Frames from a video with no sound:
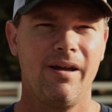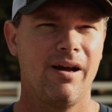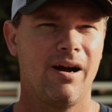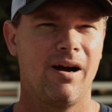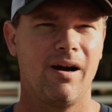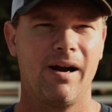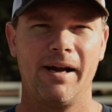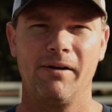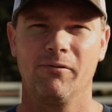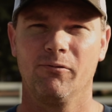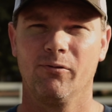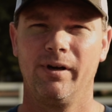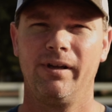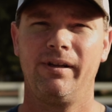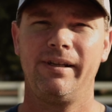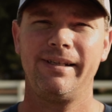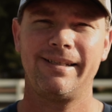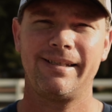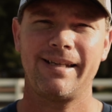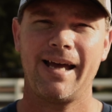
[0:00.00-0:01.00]
All right,
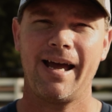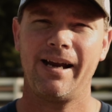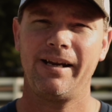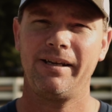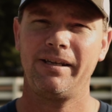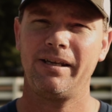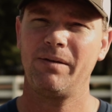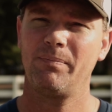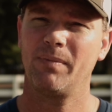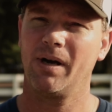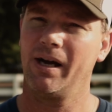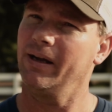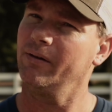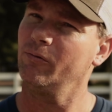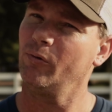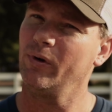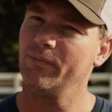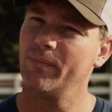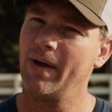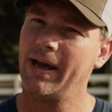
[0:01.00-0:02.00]
really staticky, but
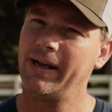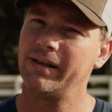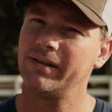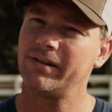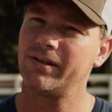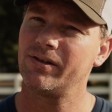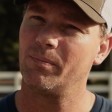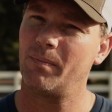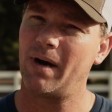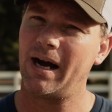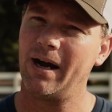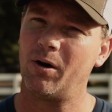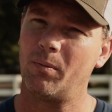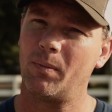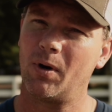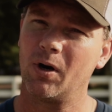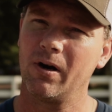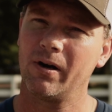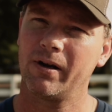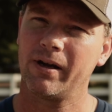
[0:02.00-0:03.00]
we've made it to the mile
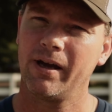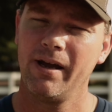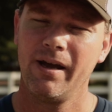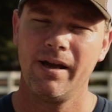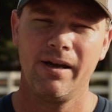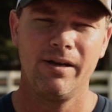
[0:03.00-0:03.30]
mark.